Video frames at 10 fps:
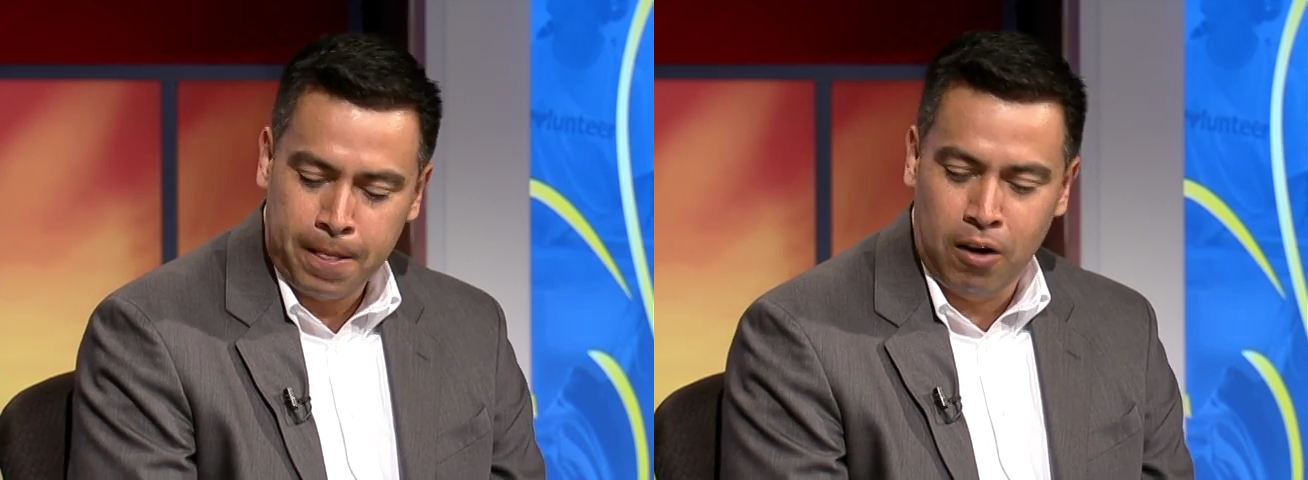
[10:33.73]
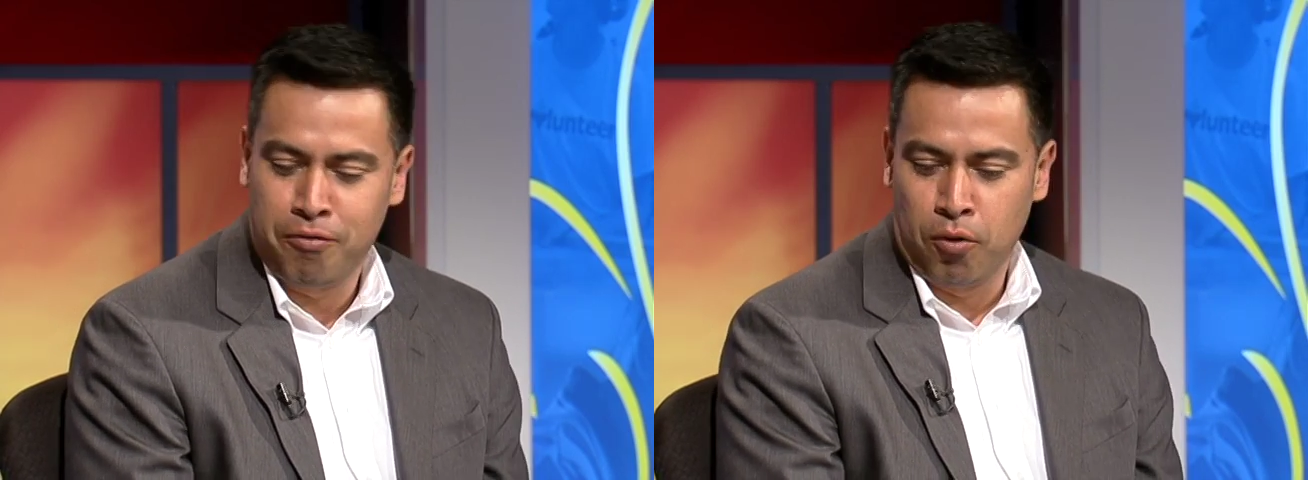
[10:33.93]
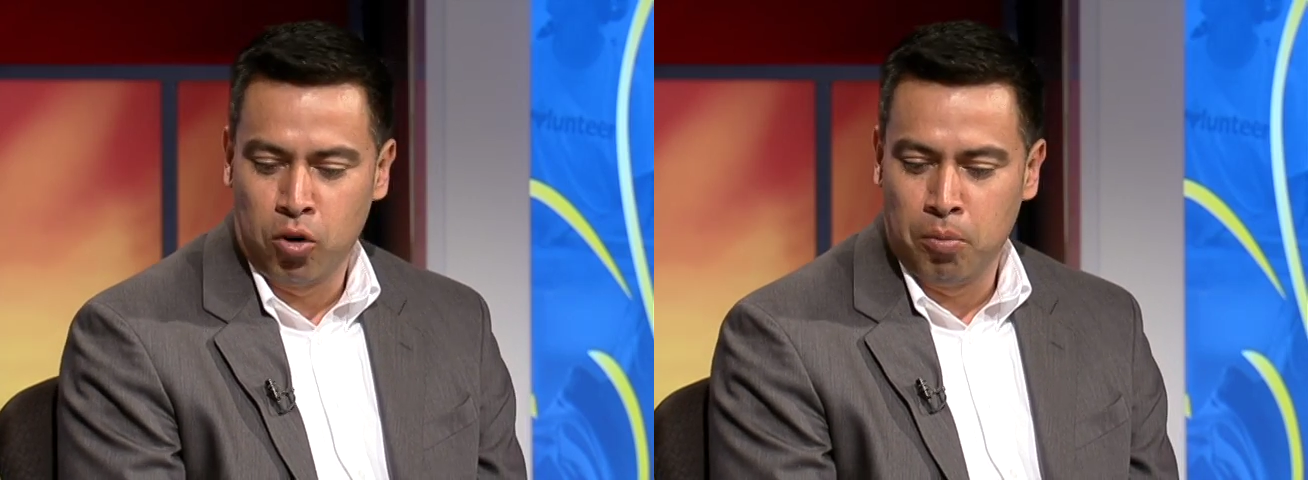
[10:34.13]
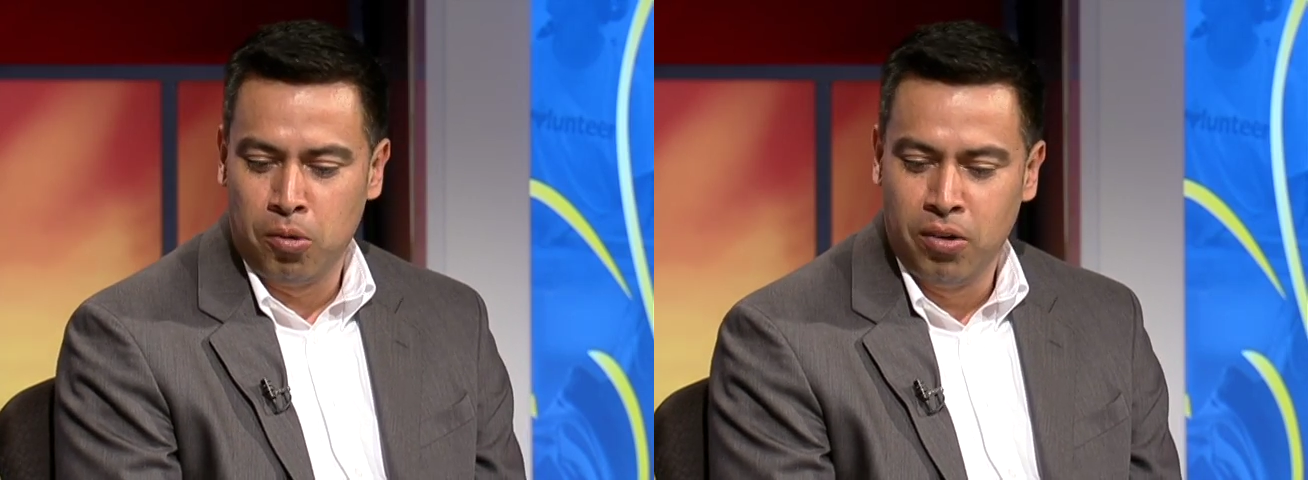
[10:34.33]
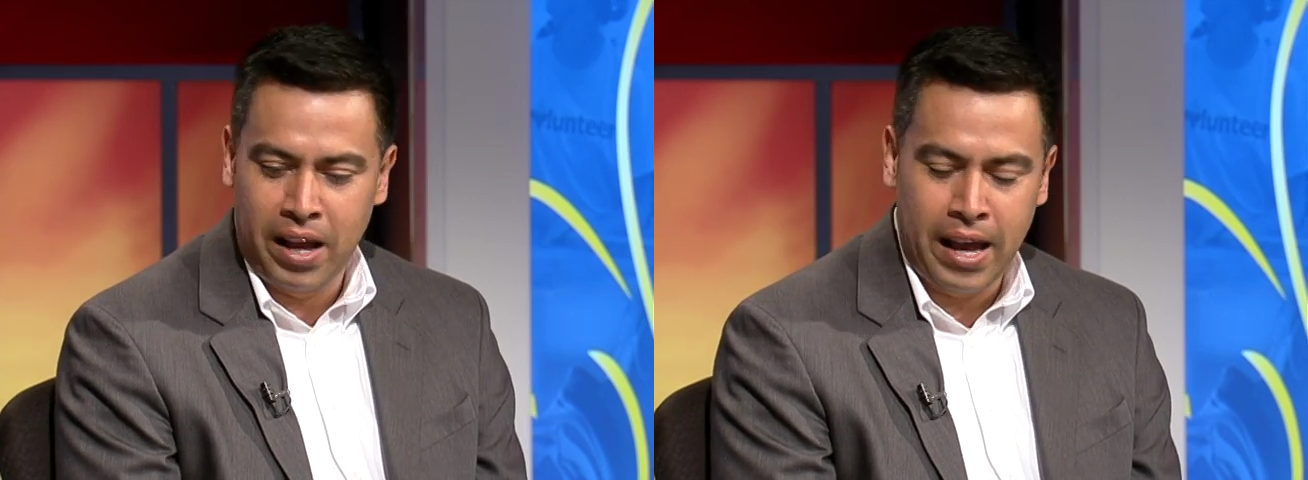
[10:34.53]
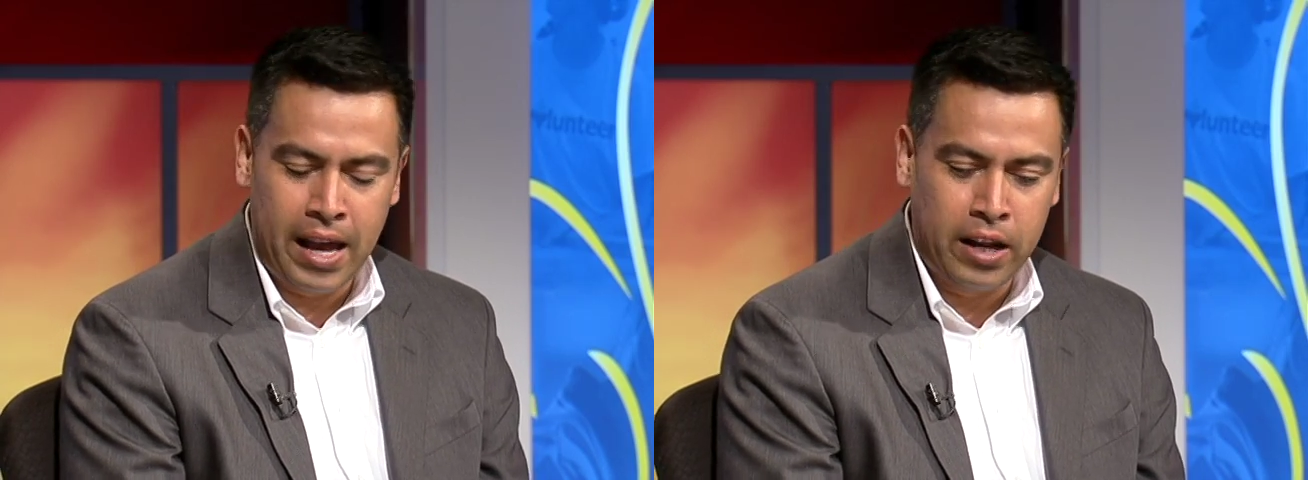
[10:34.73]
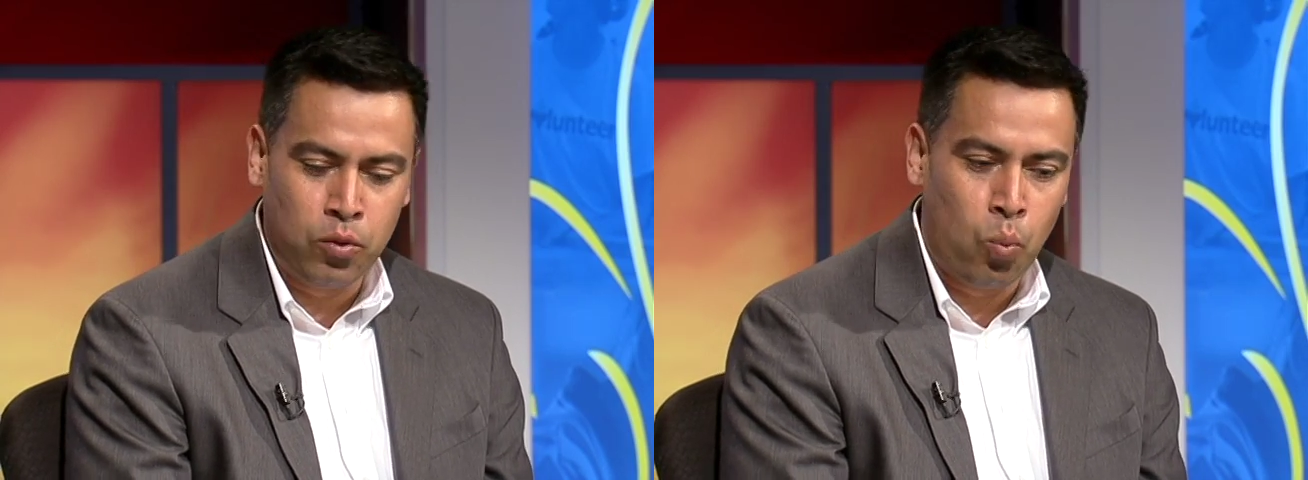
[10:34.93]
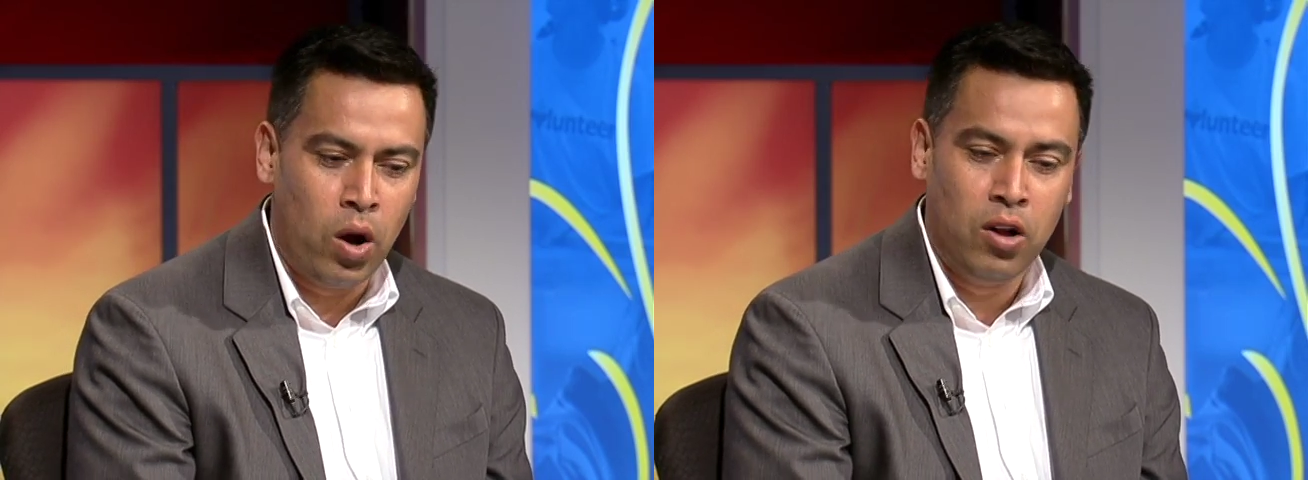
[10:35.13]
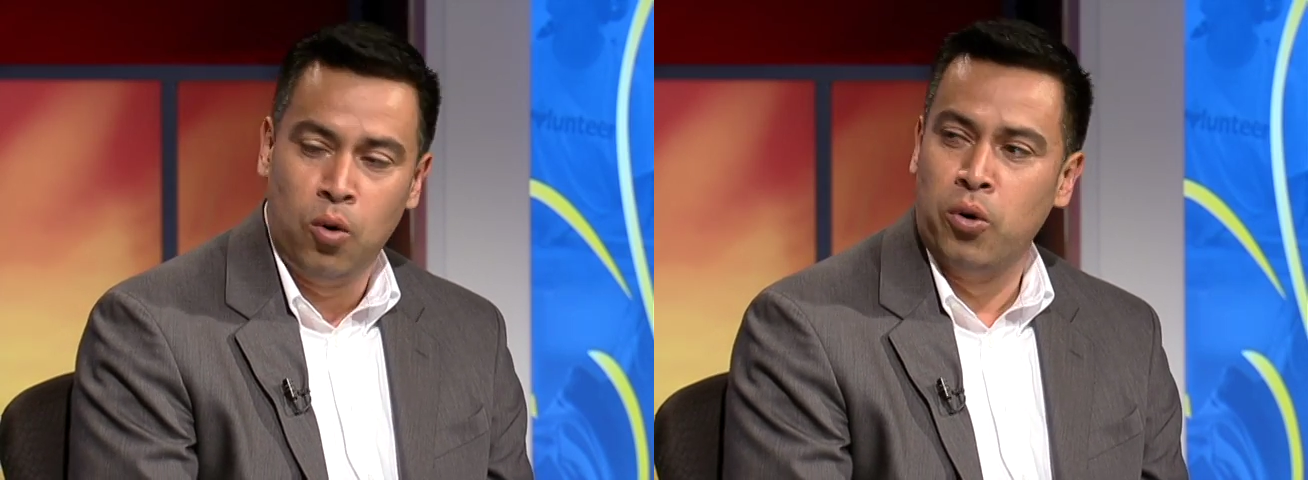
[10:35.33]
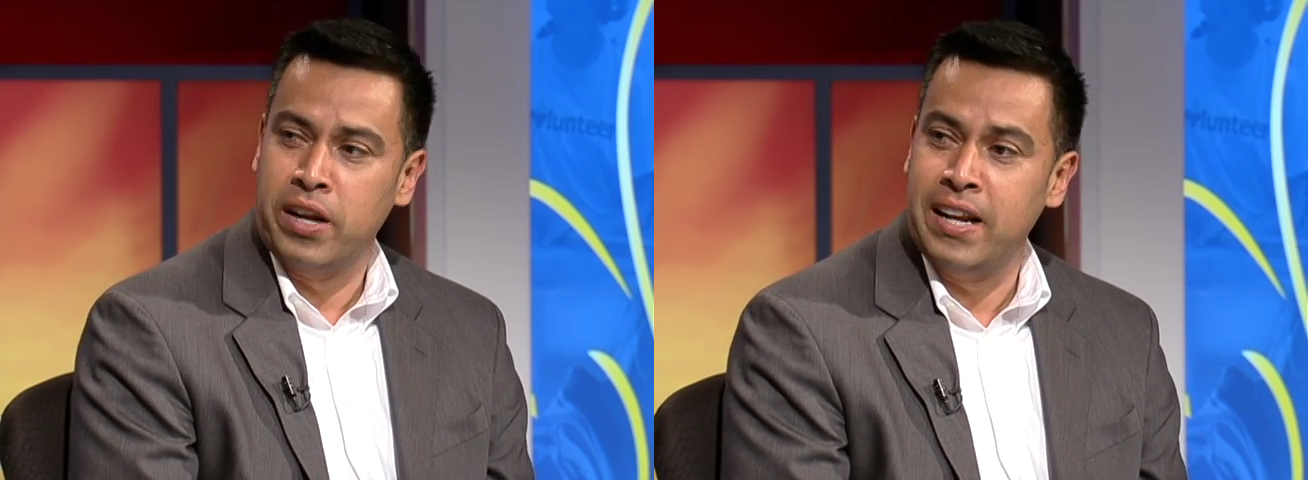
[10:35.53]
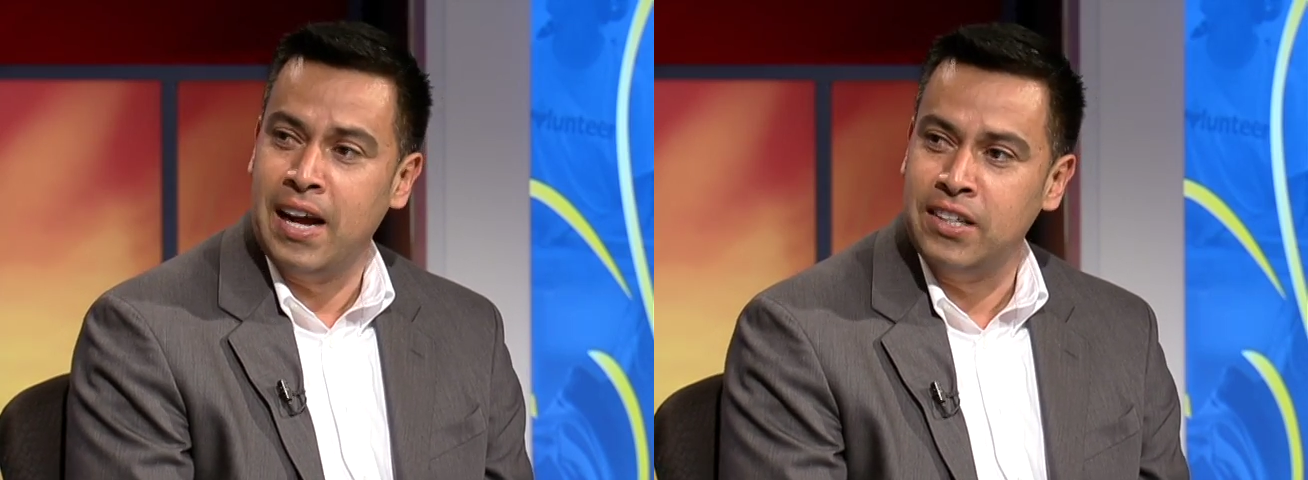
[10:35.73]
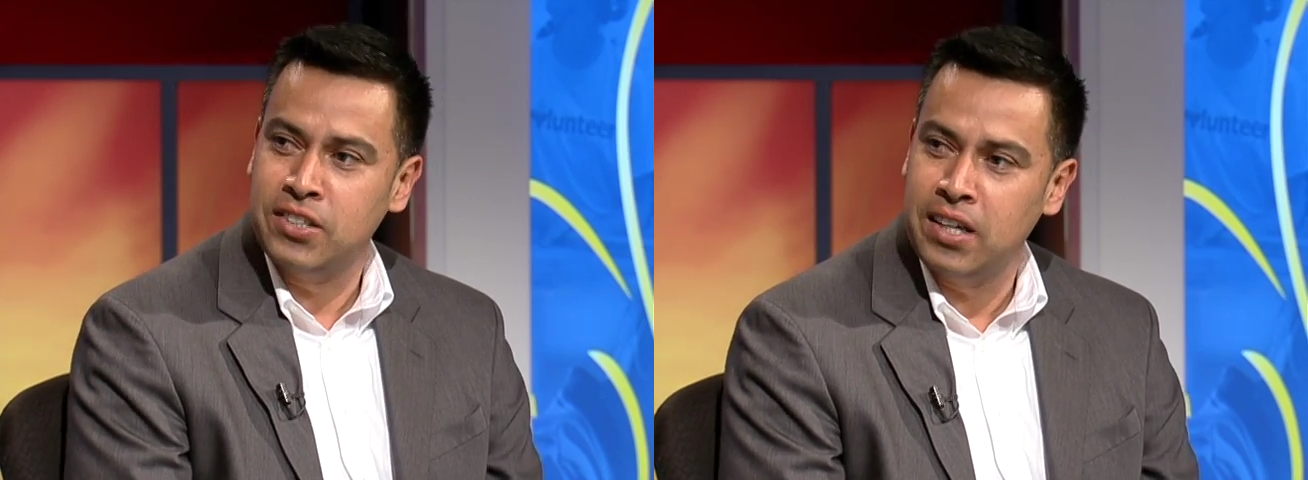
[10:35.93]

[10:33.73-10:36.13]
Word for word: affordable and well organized.